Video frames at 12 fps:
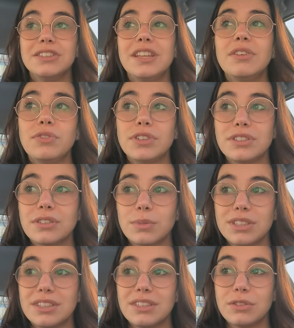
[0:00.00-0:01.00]
Difference
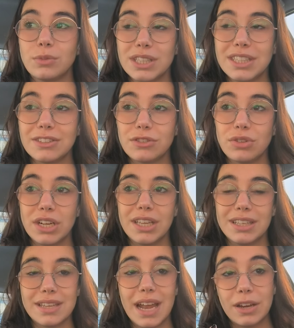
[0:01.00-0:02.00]
with this with this trick
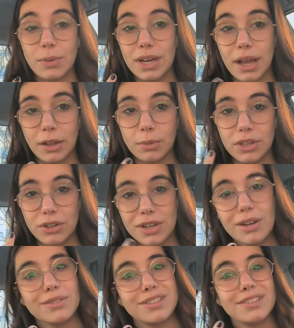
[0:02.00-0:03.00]
is that you inhale with your
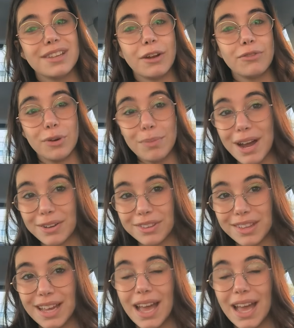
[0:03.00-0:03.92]
nose instead of your mouth.